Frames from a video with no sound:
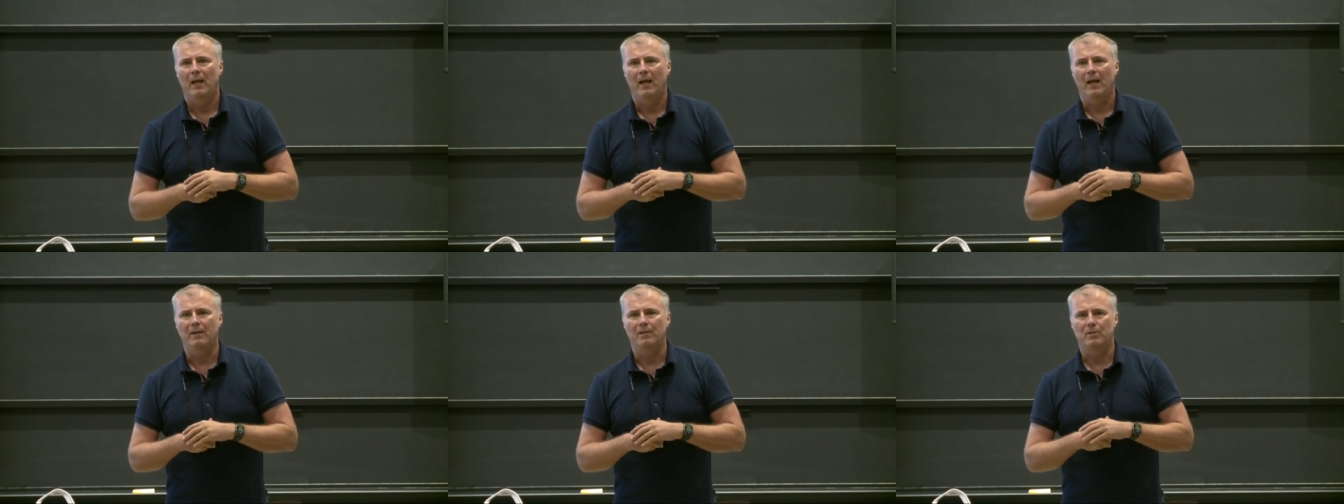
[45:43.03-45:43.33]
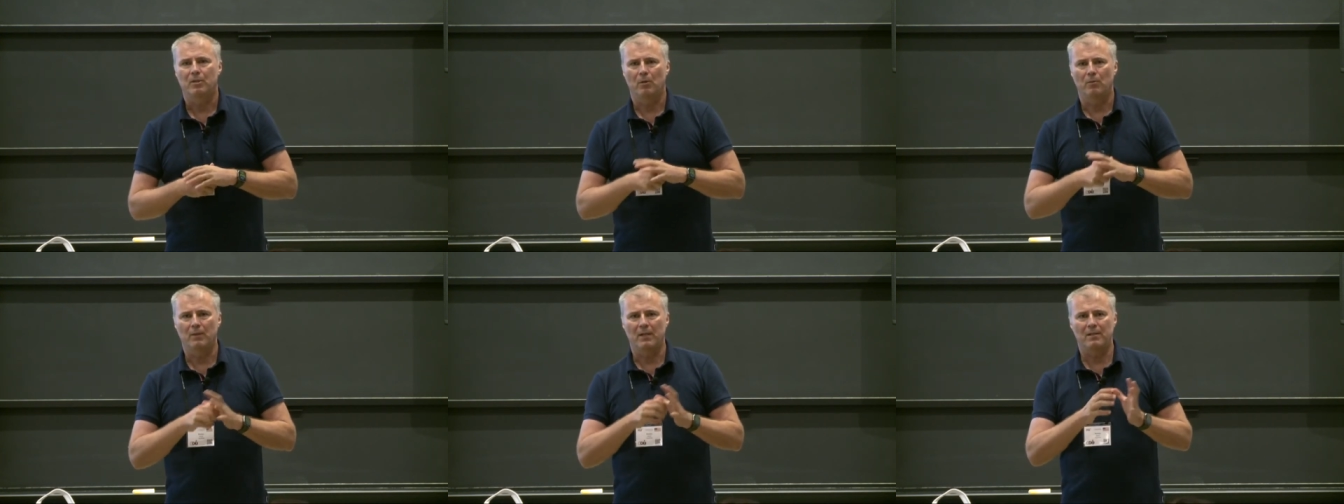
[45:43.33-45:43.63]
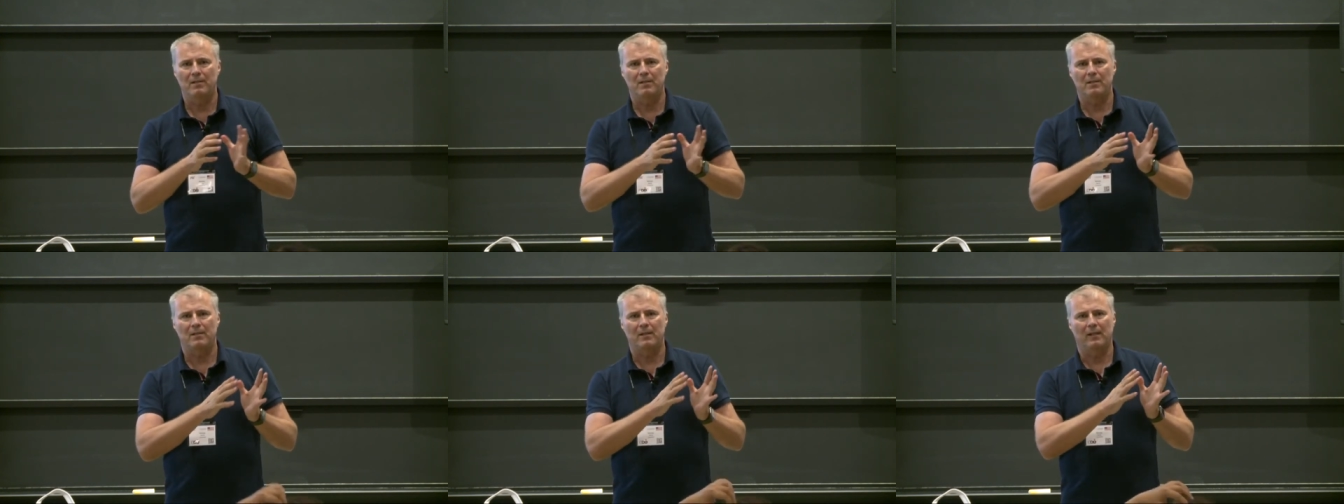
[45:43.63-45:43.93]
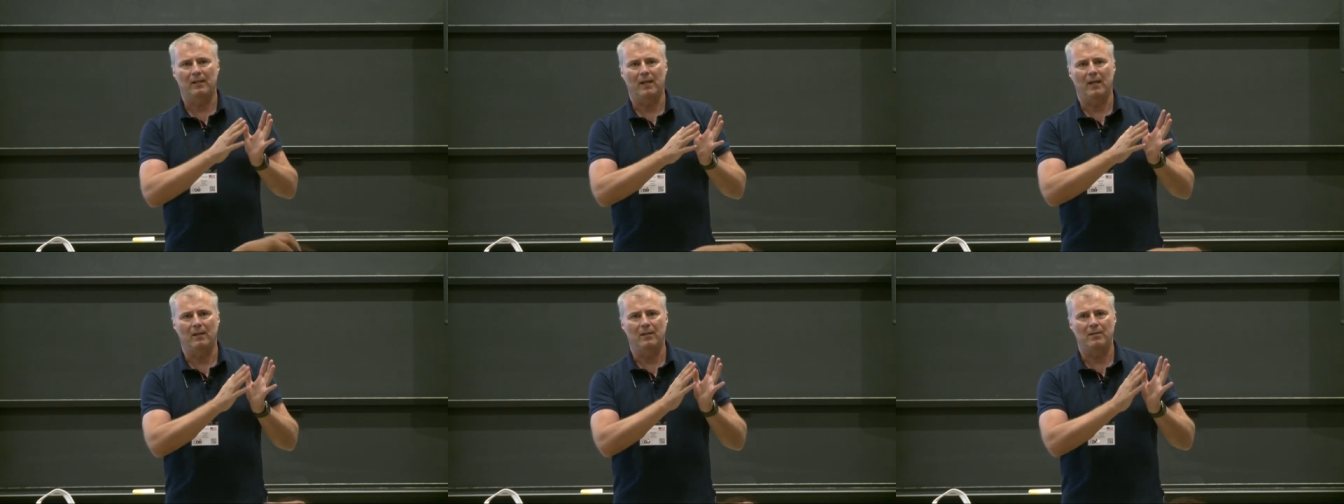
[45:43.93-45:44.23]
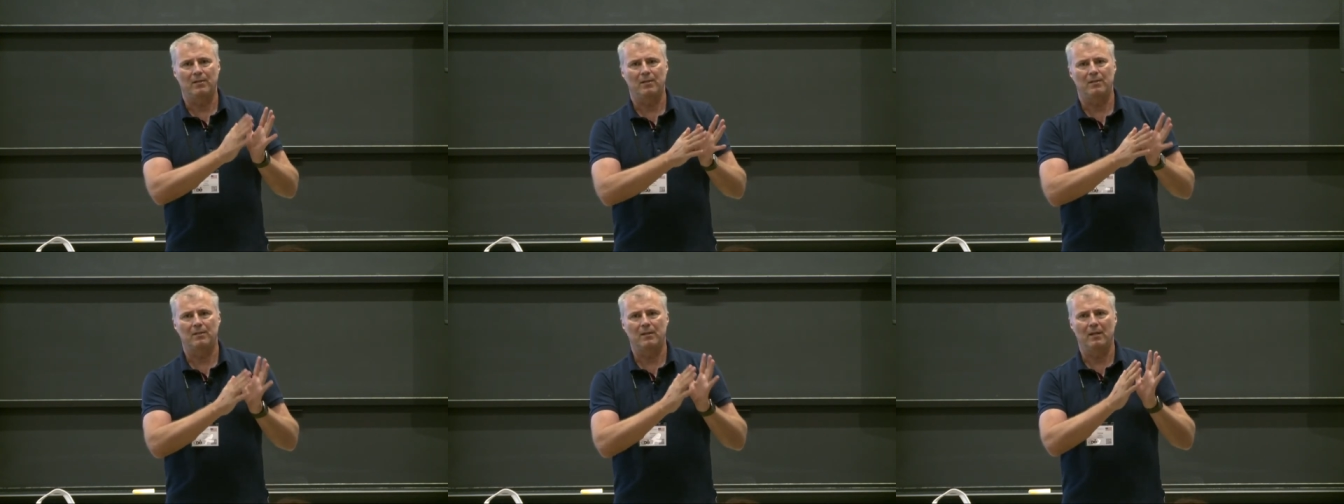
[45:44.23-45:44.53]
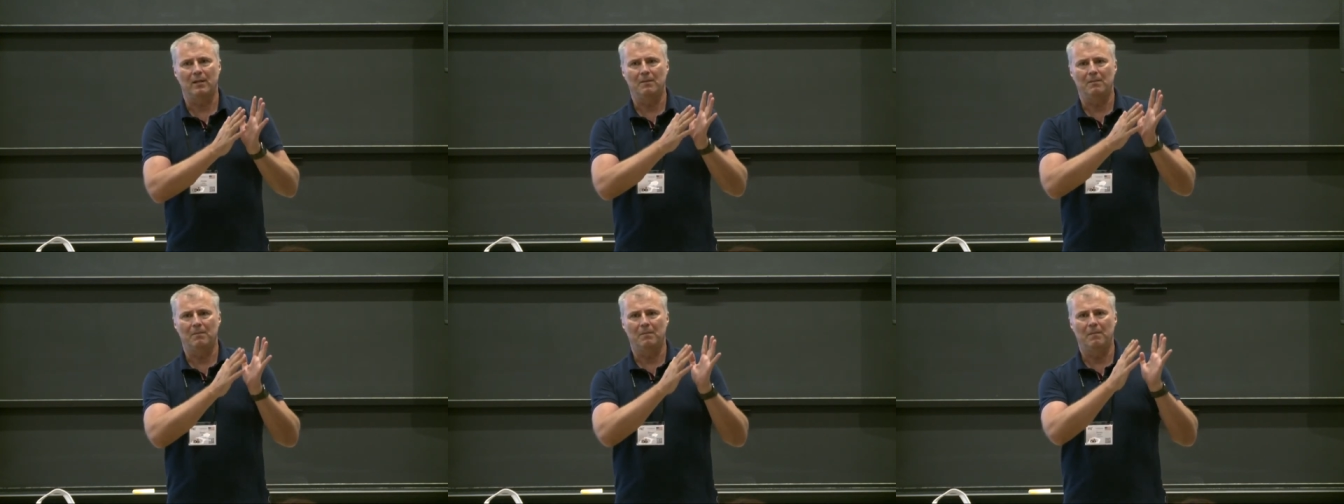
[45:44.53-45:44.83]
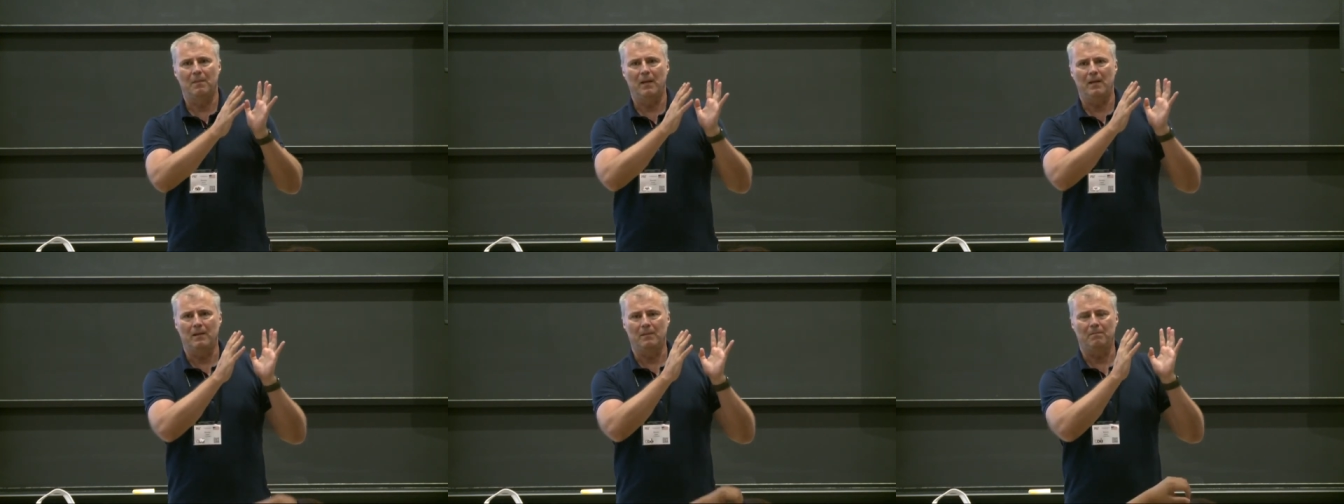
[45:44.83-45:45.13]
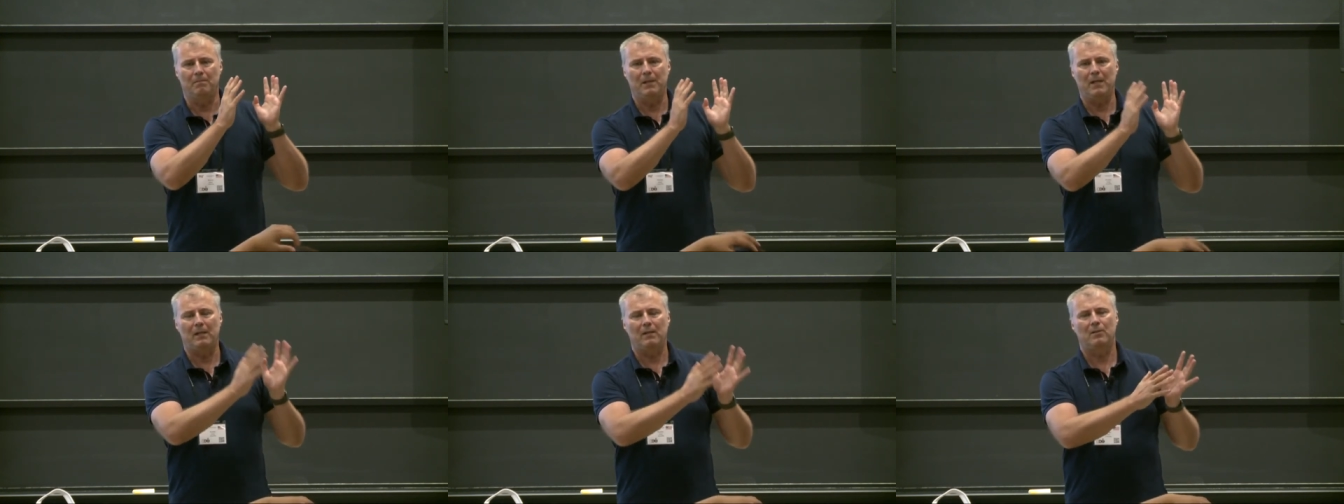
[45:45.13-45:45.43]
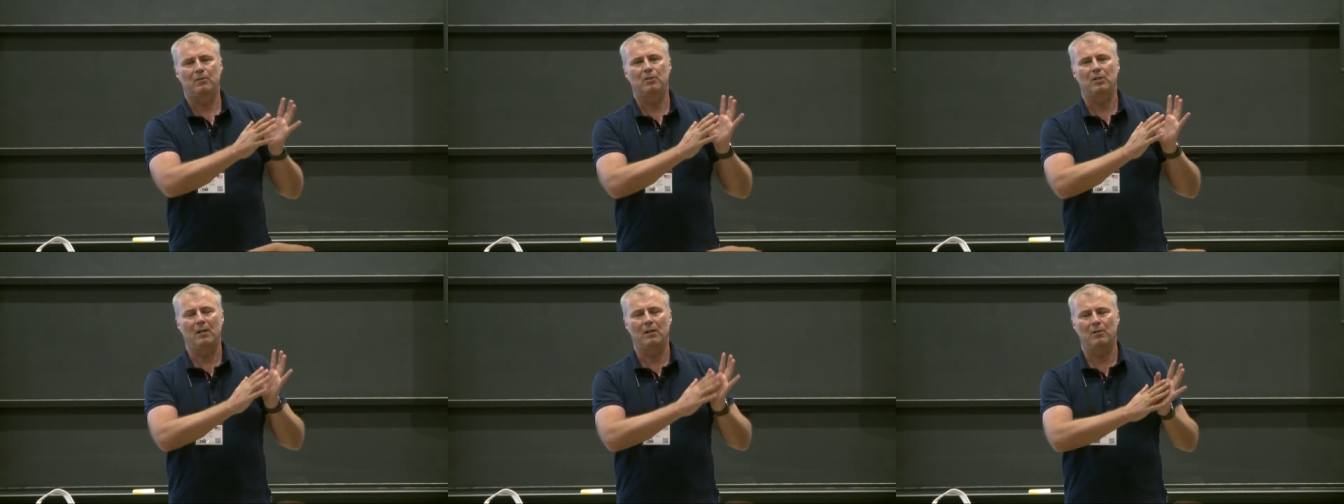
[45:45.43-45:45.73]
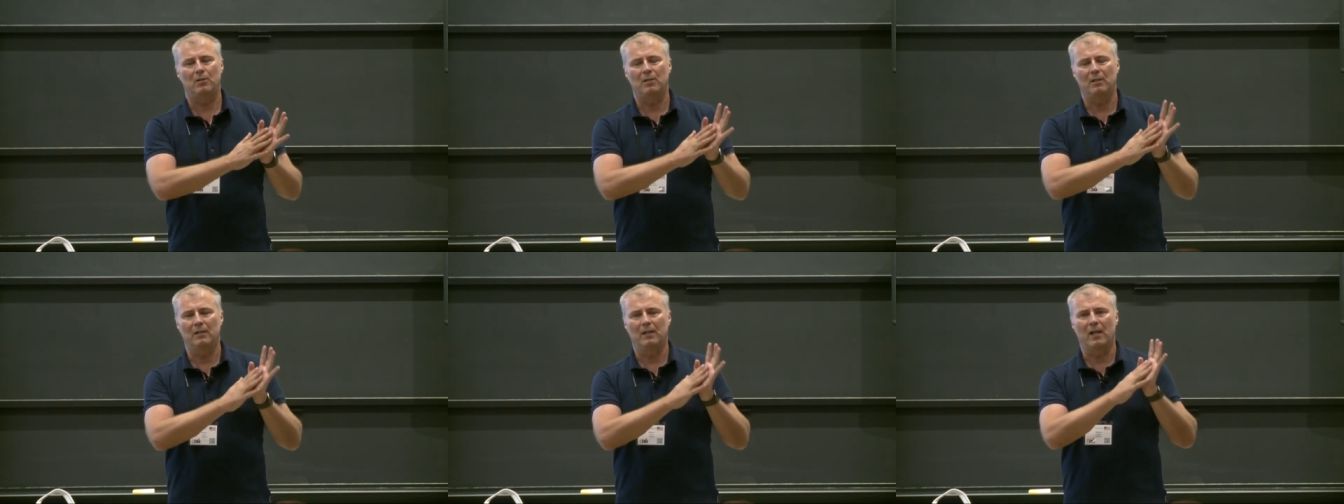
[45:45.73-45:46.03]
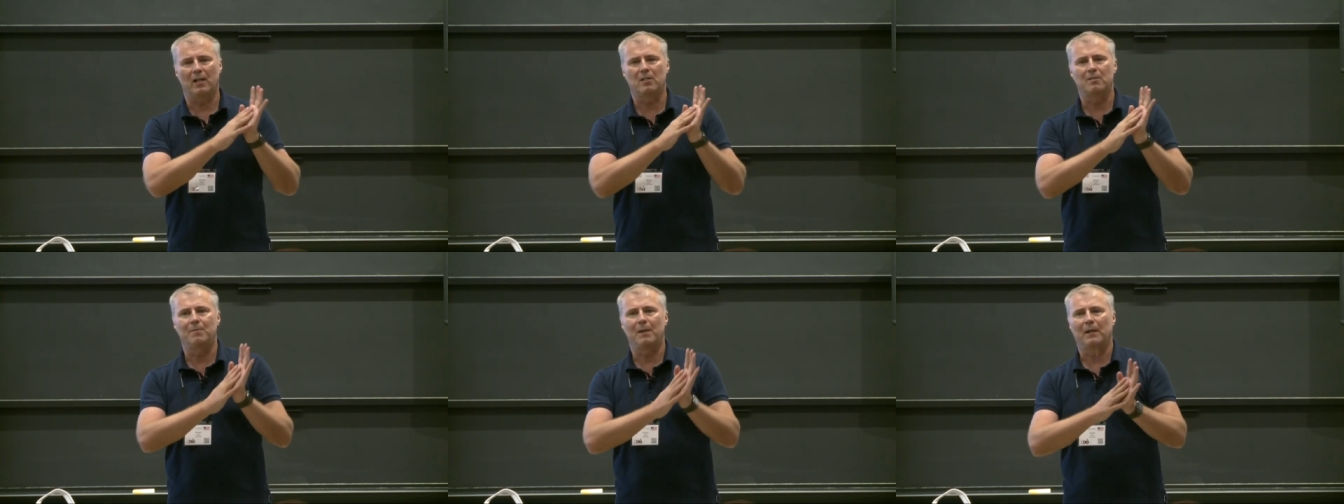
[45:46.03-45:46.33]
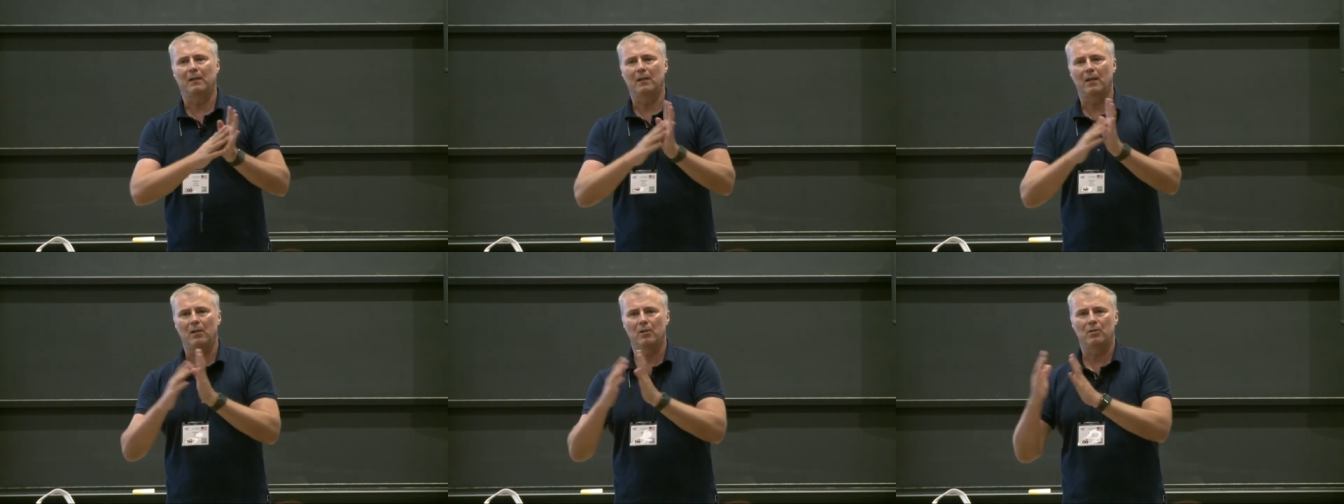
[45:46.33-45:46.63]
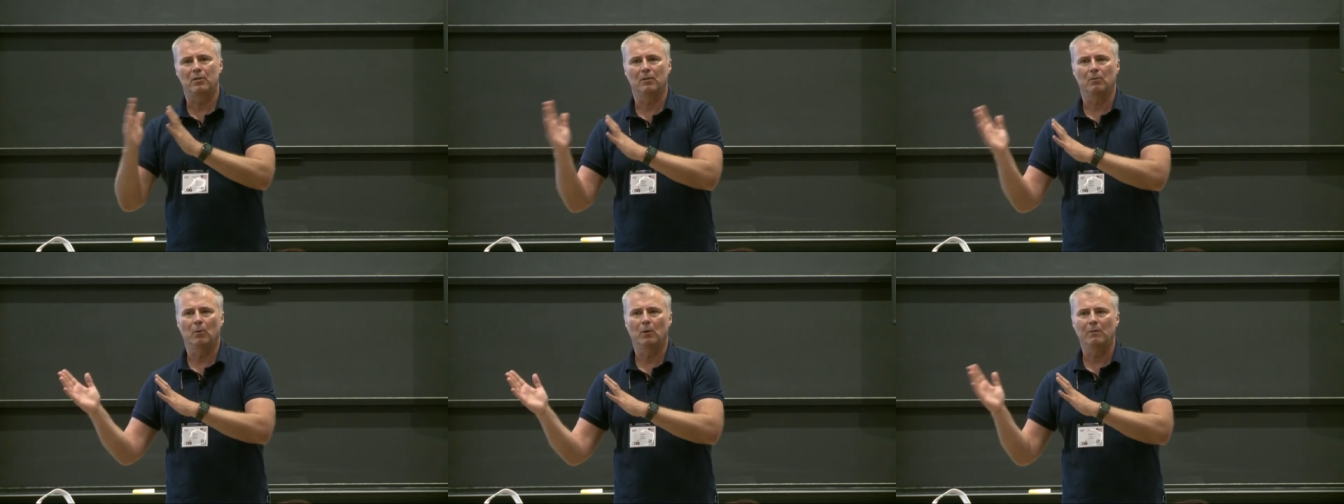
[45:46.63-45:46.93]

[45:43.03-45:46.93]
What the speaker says: And so this is a big change in expectation,